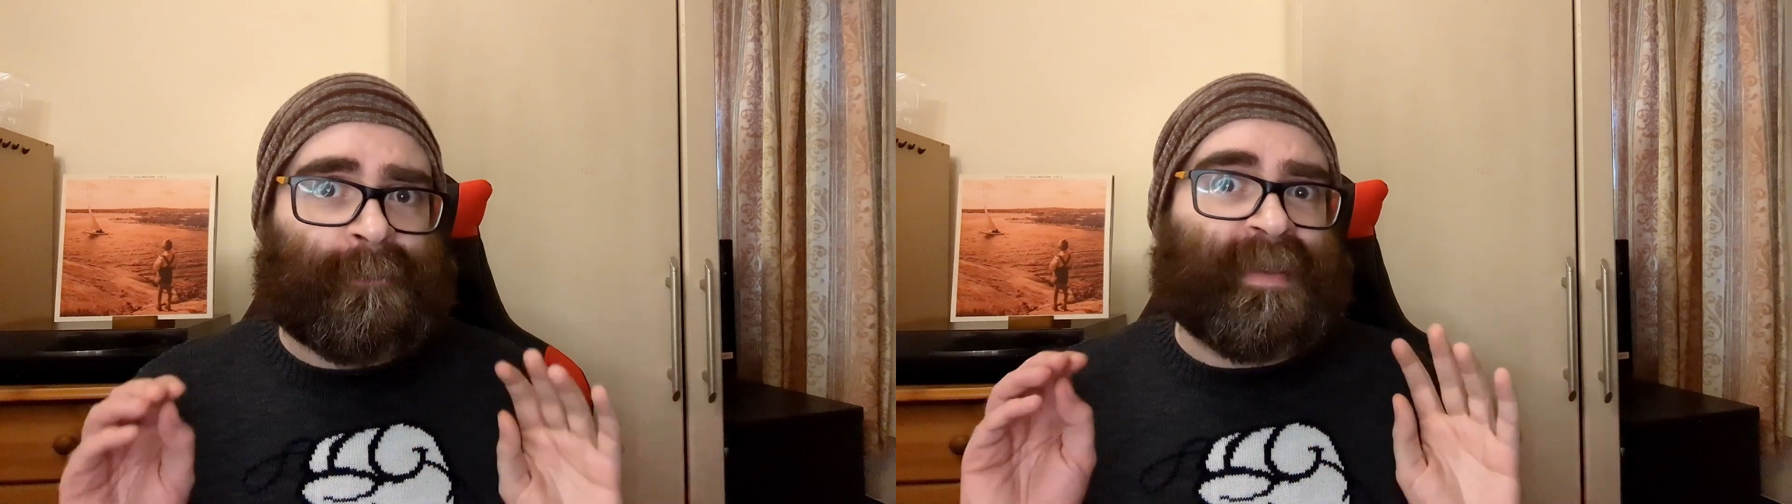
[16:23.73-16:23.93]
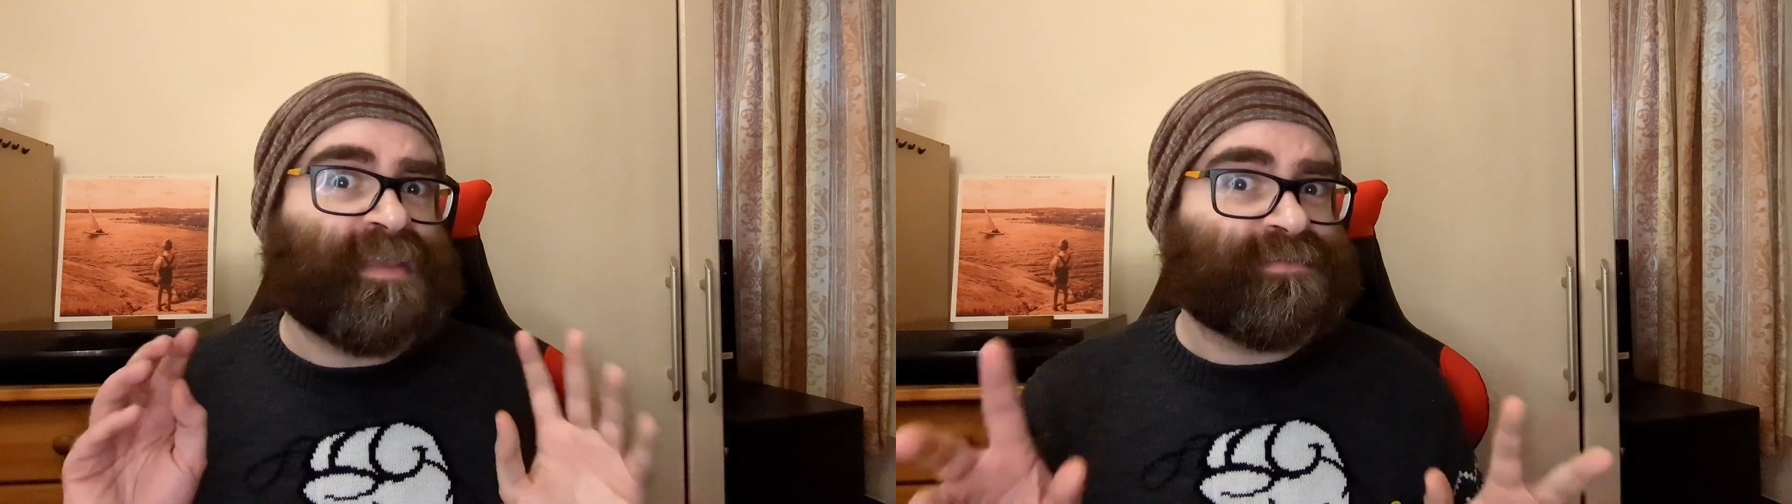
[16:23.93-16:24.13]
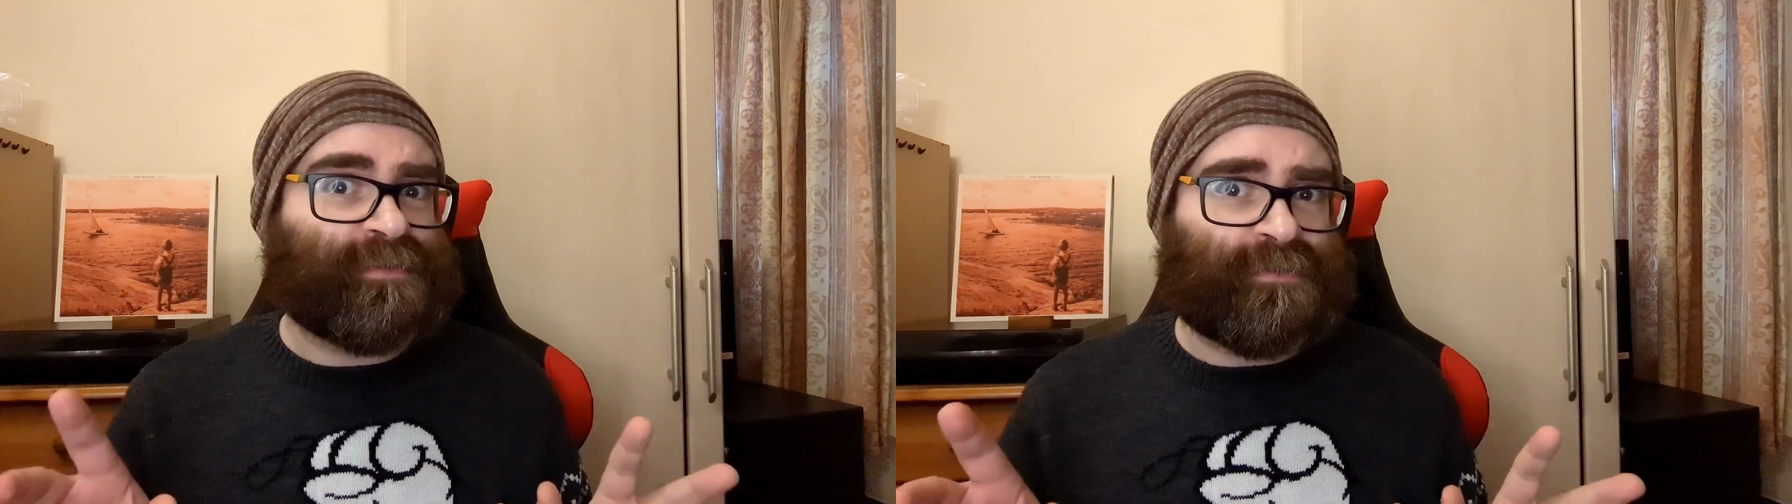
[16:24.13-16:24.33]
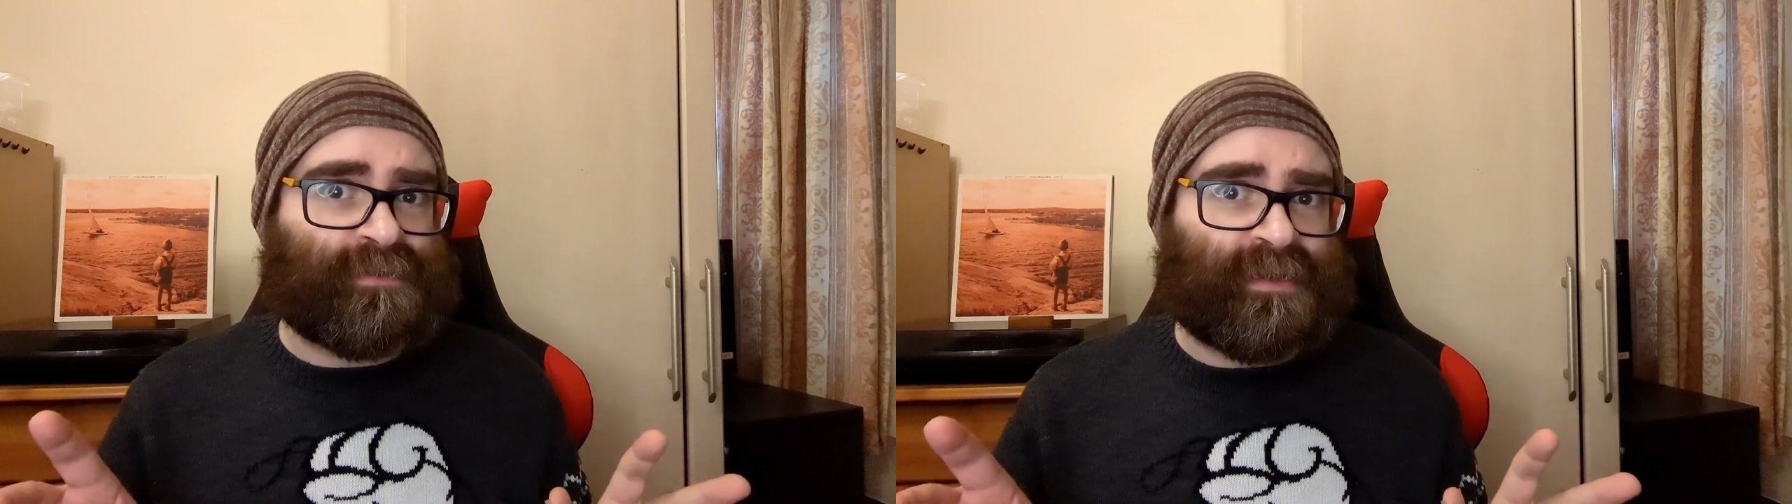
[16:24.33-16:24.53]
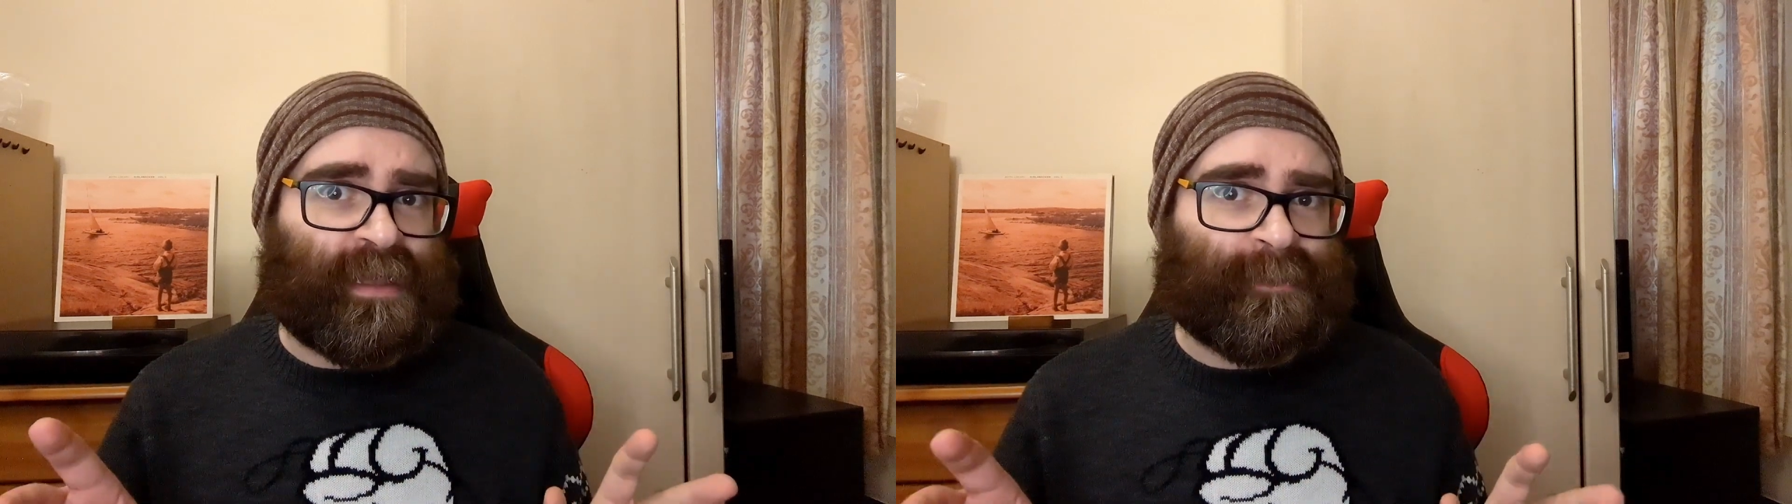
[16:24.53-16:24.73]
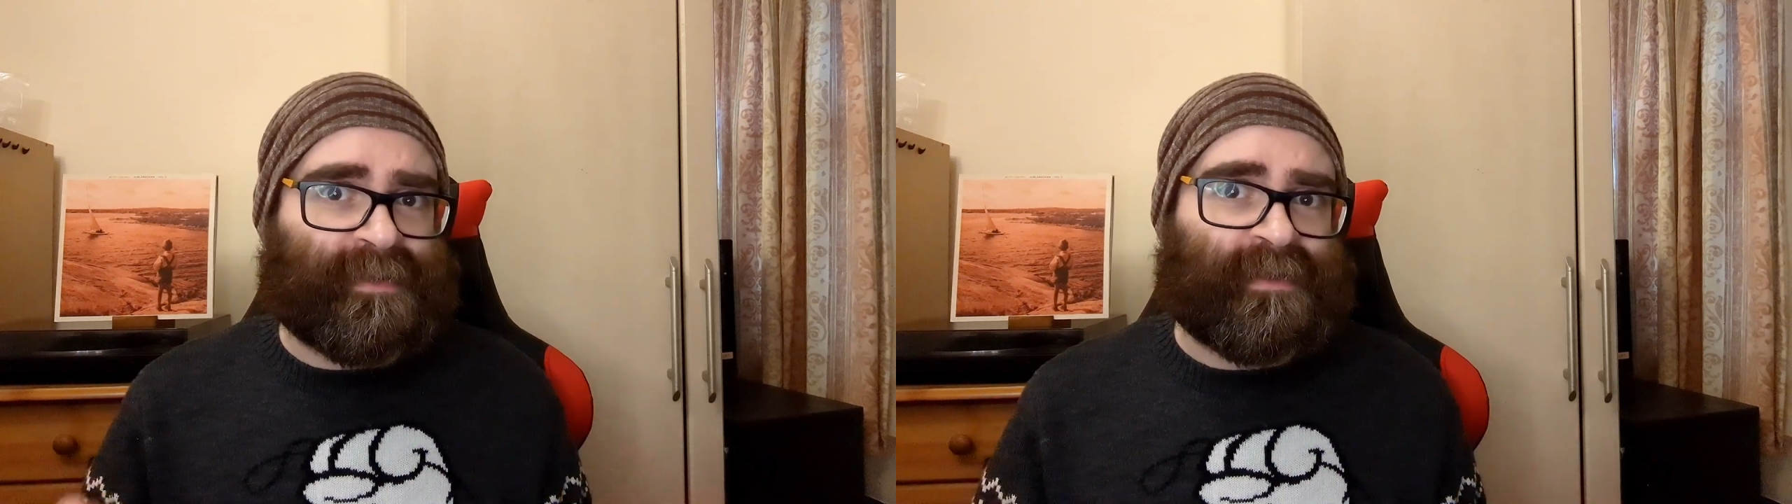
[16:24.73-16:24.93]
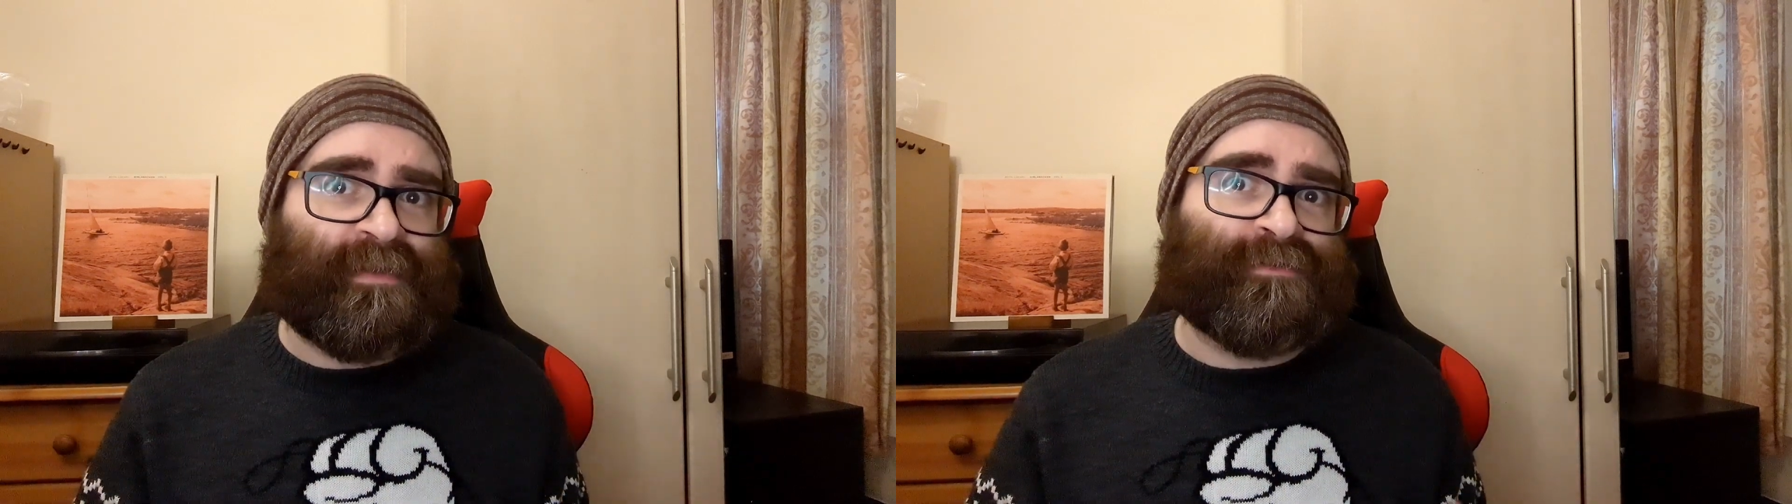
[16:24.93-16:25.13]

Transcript: piss on your carpet,